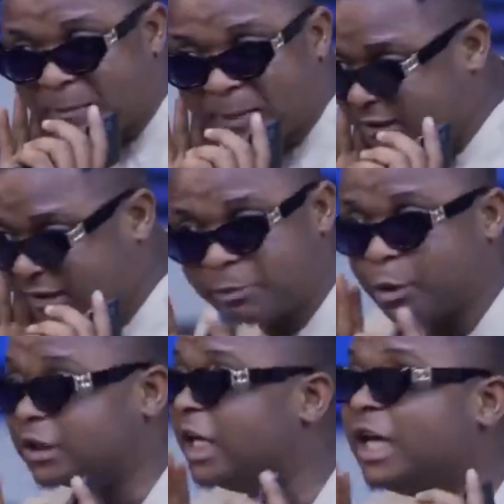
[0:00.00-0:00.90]
my mouth
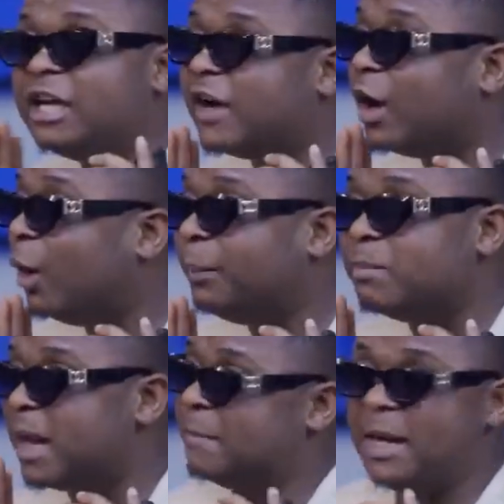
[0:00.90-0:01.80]
because if I
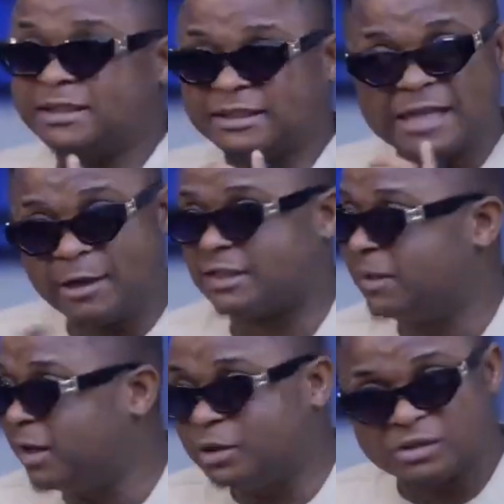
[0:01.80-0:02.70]
open my mouth now,
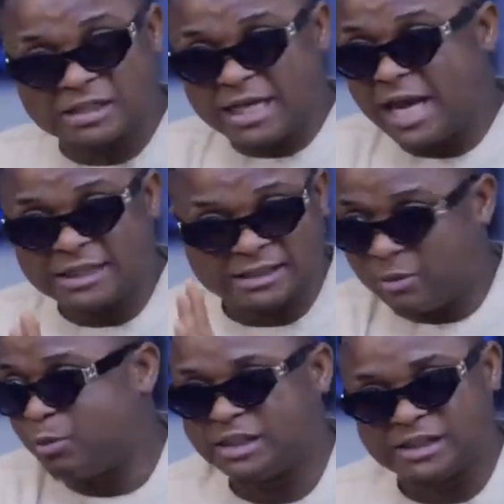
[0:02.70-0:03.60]
somebody will stand
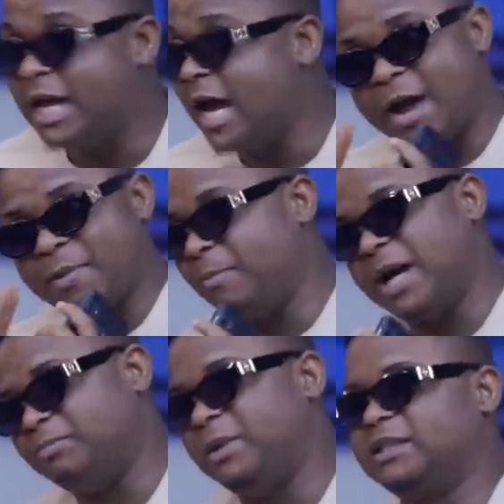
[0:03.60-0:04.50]
somewhere and say, I'm a
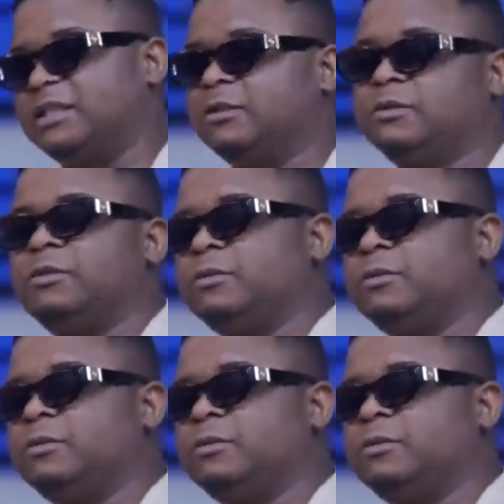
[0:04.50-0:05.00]
bad person.